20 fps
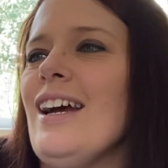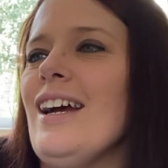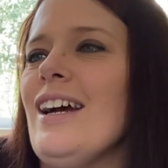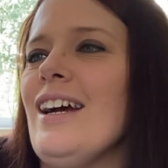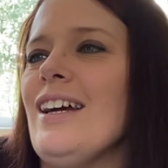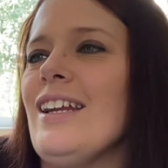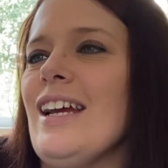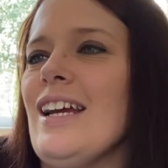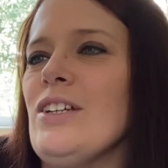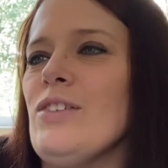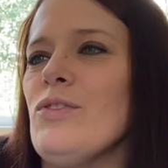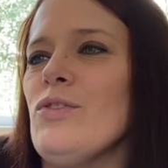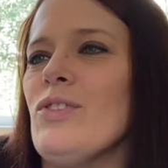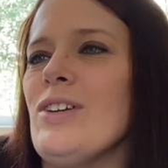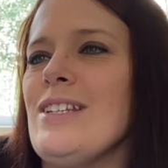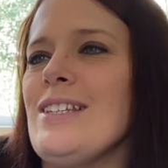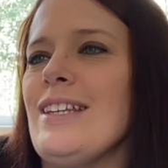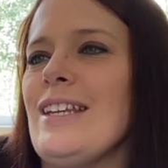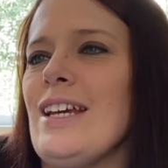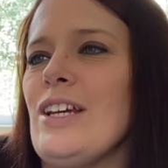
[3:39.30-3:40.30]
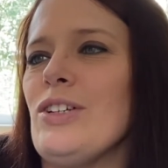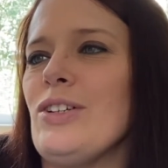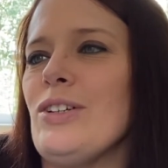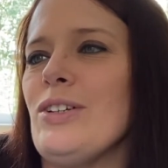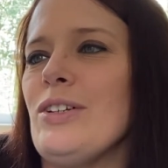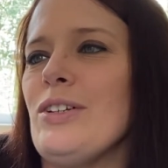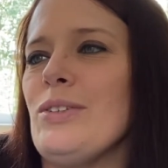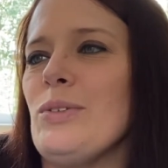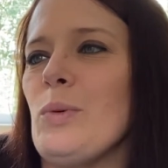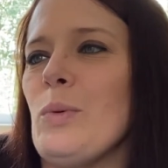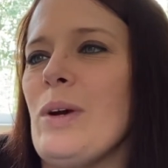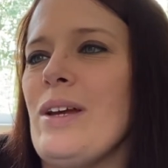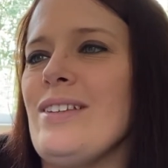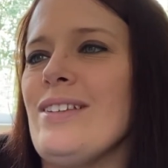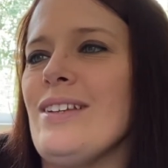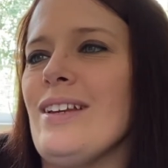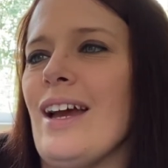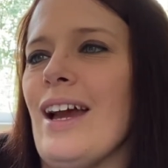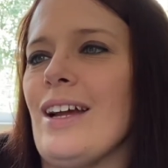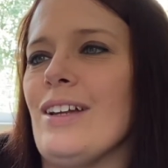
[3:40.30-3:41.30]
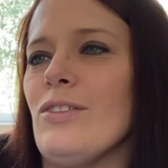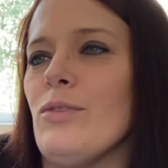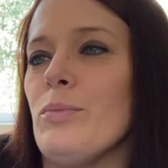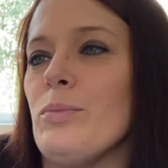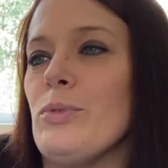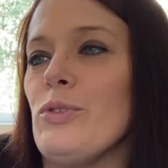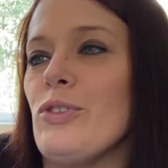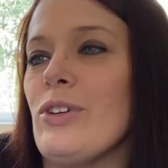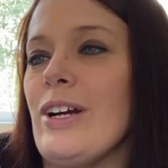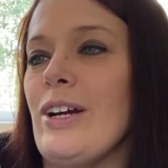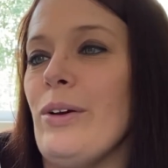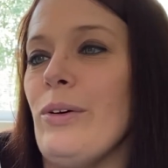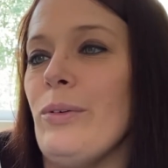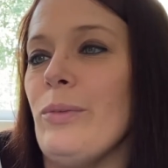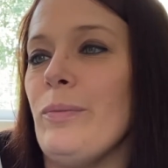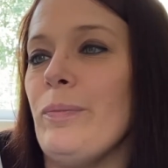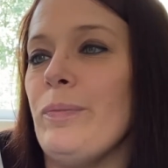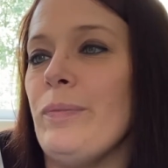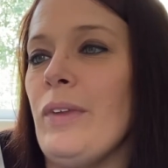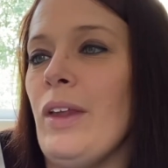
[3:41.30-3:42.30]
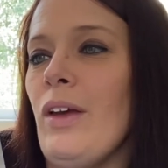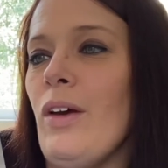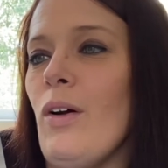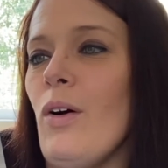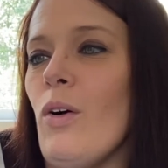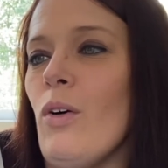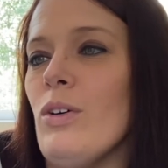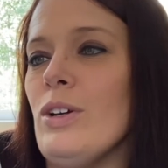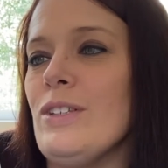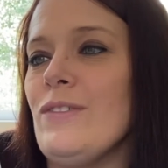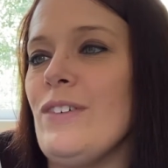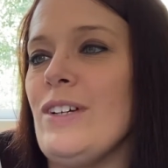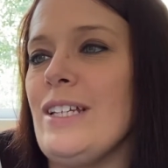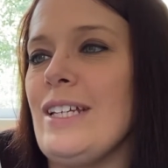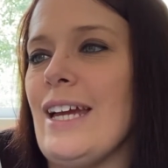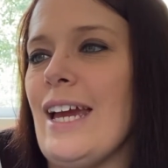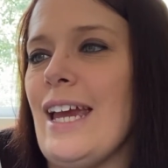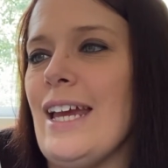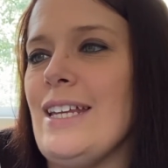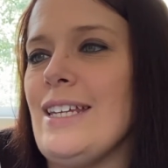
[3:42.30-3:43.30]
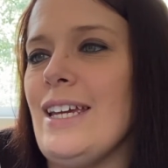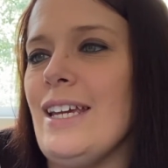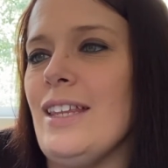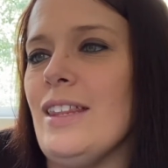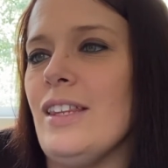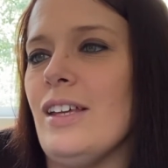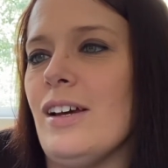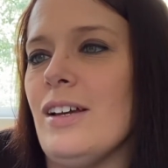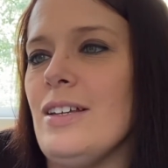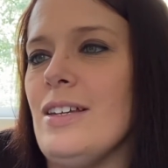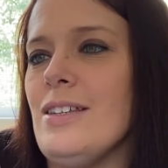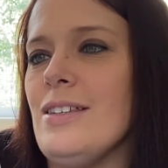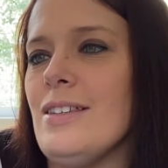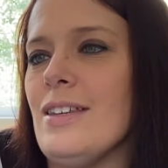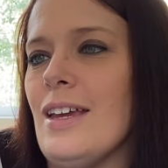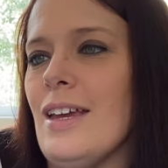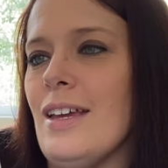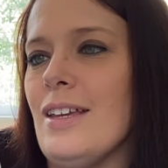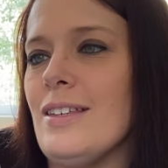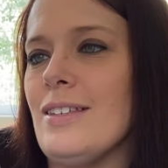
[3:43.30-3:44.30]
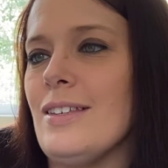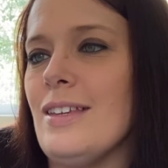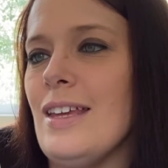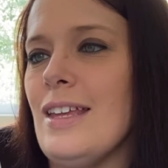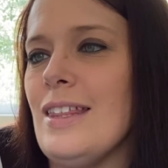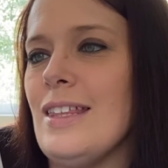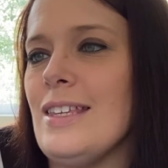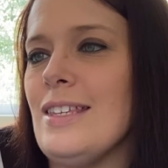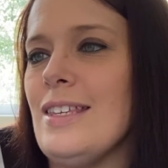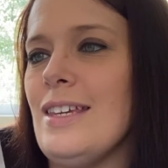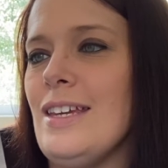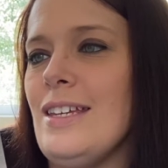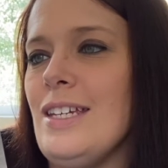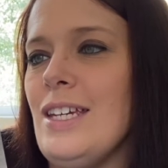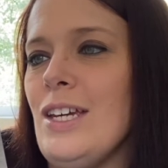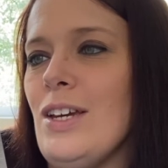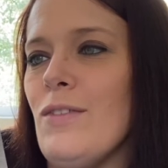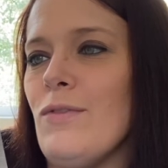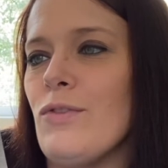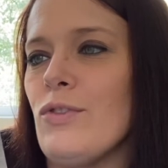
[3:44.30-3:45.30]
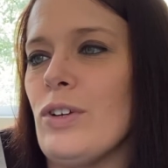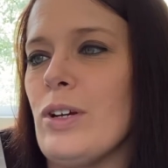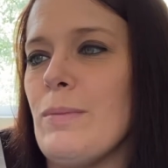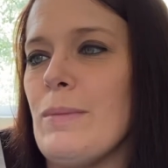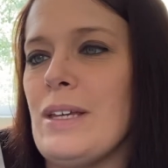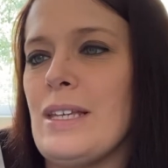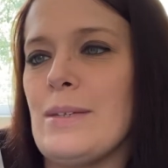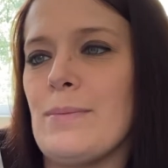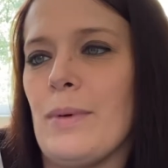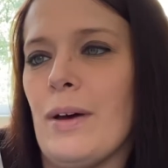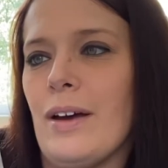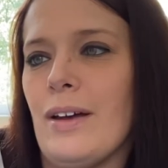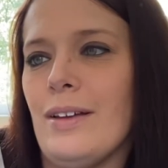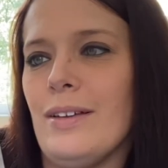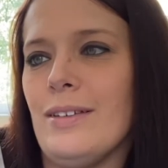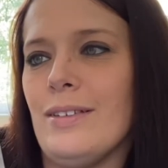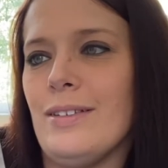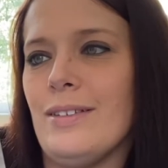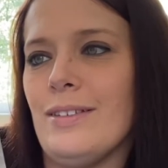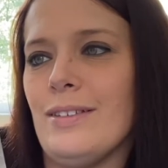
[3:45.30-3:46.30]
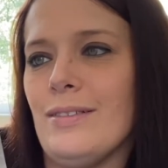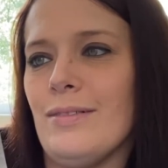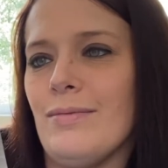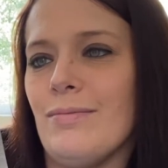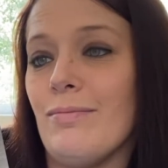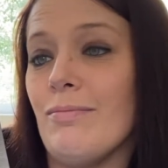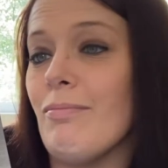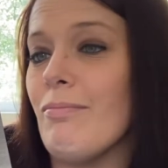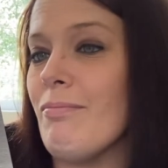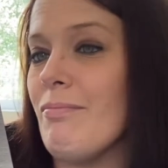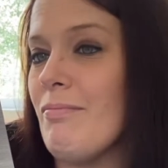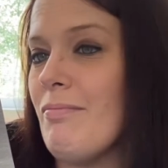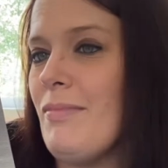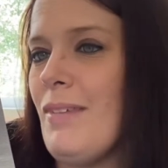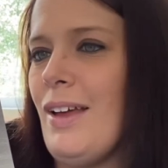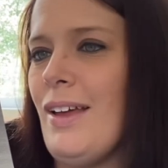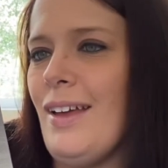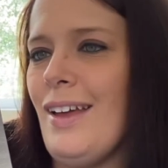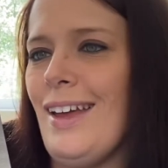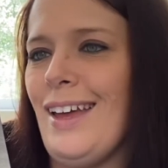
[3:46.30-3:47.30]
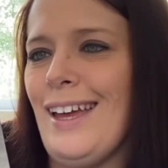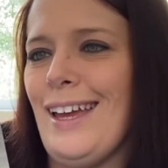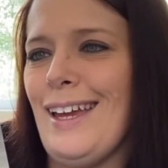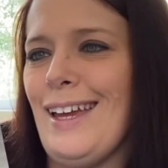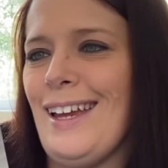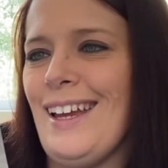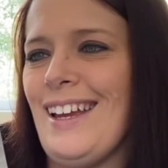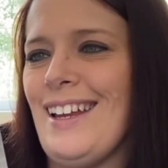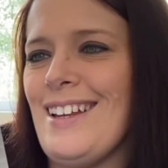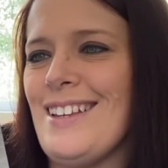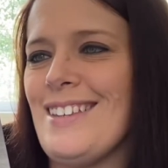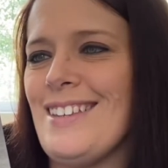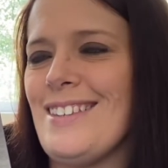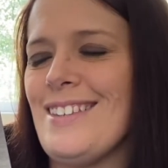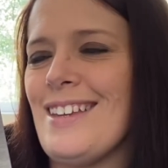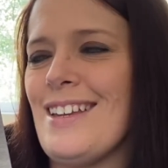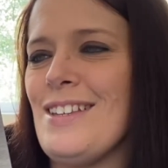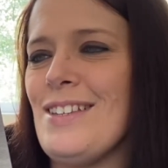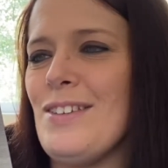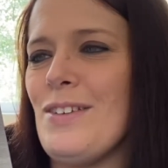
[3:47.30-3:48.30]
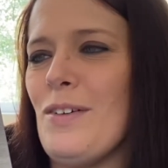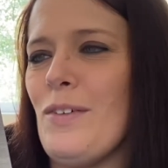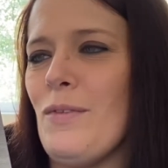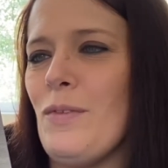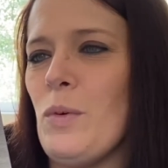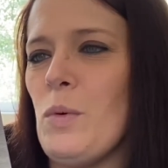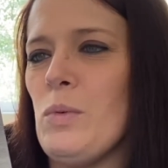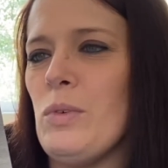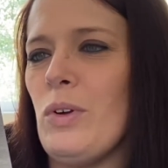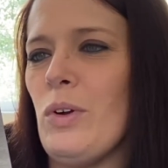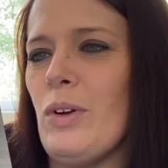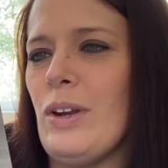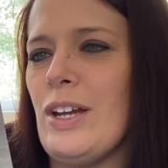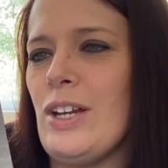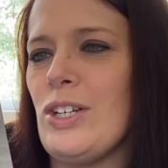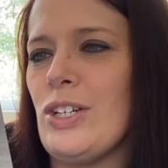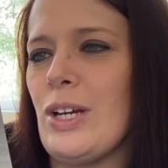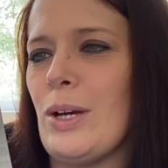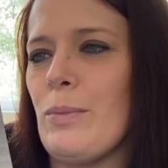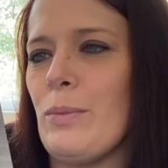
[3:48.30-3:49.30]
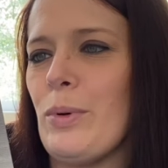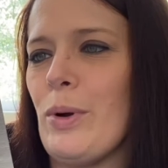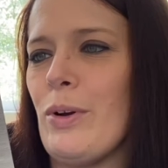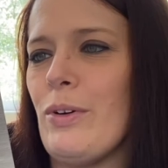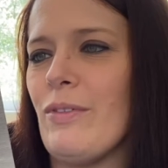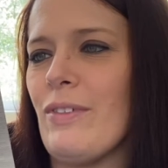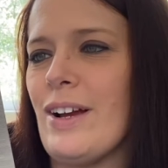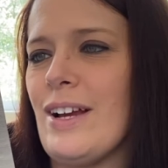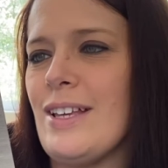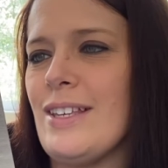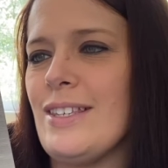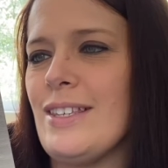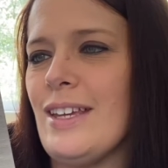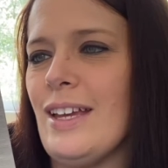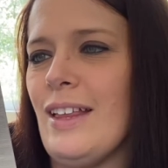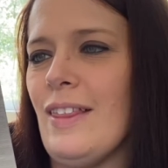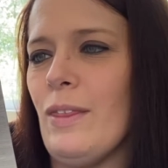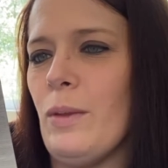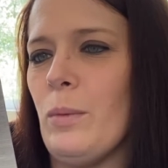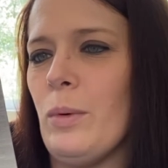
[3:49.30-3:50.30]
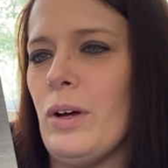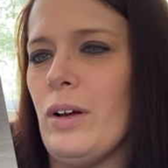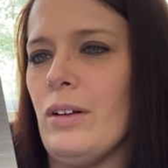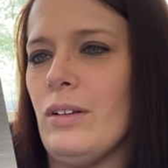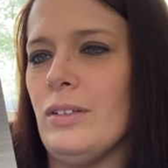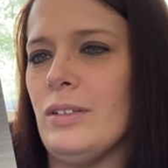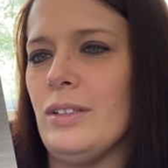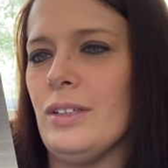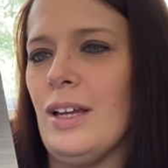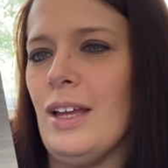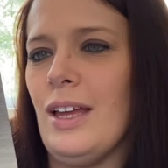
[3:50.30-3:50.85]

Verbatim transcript: An act of translation is always an act of portrayal. Oxford, eighteen thirty-six, the city of dreaming spires. It is the centre of all knowledge and progress in the world.